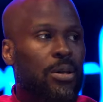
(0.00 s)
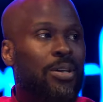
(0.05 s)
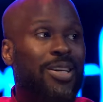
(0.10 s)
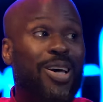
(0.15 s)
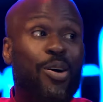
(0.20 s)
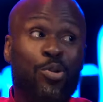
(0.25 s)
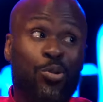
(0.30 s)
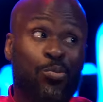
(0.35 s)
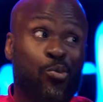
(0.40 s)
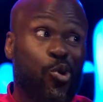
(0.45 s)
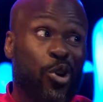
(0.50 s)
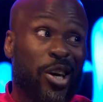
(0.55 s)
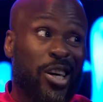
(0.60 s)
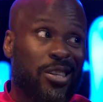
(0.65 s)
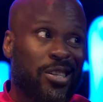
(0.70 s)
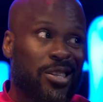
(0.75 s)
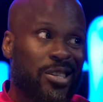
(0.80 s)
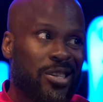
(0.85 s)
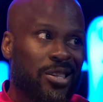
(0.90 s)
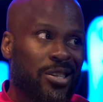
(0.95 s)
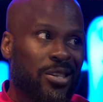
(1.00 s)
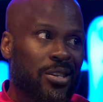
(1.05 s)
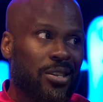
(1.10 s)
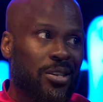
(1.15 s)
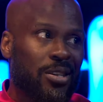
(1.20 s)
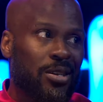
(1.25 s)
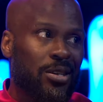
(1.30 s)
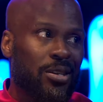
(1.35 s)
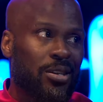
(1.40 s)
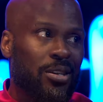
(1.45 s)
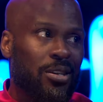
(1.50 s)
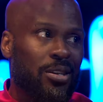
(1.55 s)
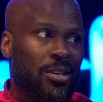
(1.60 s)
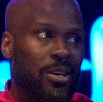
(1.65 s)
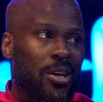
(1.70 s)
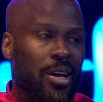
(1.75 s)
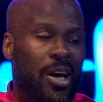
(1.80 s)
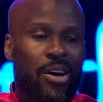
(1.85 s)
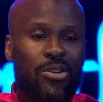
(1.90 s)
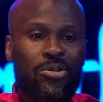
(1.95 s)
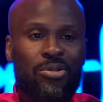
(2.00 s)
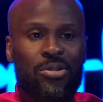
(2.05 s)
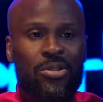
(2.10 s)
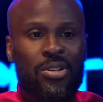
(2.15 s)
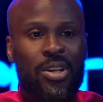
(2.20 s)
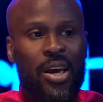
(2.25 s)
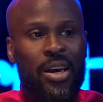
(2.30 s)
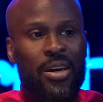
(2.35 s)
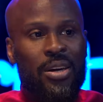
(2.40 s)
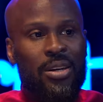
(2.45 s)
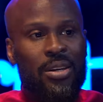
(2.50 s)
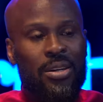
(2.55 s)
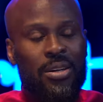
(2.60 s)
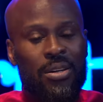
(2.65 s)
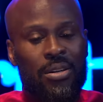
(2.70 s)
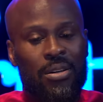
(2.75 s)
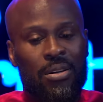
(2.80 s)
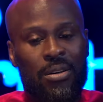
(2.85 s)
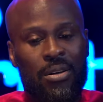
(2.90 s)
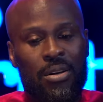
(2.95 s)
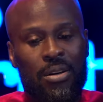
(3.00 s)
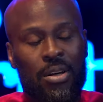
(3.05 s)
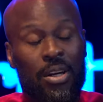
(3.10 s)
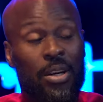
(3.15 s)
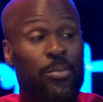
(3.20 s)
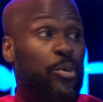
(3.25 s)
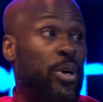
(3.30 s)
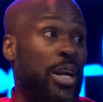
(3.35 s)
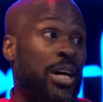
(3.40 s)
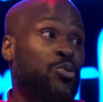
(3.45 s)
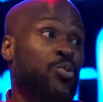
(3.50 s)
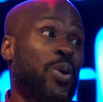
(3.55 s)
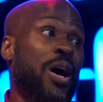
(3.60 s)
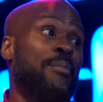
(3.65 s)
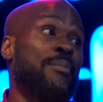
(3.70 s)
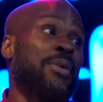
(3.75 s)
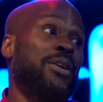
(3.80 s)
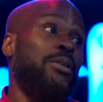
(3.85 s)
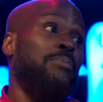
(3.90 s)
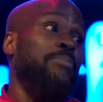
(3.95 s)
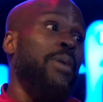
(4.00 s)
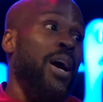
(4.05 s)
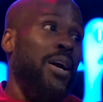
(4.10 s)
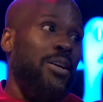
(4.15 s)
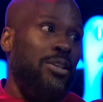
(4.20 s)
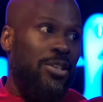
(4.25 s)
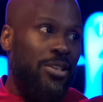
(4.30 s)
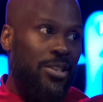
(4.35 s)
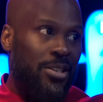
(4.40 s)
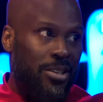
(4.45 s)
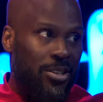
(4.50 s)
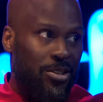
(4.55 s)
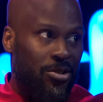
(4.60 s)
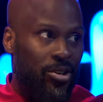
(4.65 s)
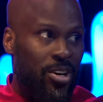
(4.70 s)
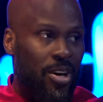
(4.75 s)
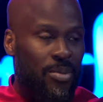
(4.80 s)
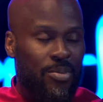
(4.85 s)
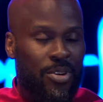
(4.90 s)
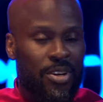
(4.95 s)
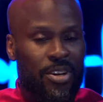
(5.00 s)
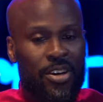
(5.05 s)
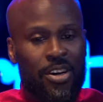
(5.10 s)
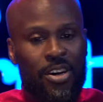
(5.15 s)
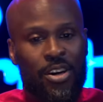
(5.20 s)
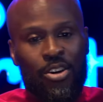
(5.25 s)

That was Mo'Hits. I was just like, but that's where I met the band, you get me?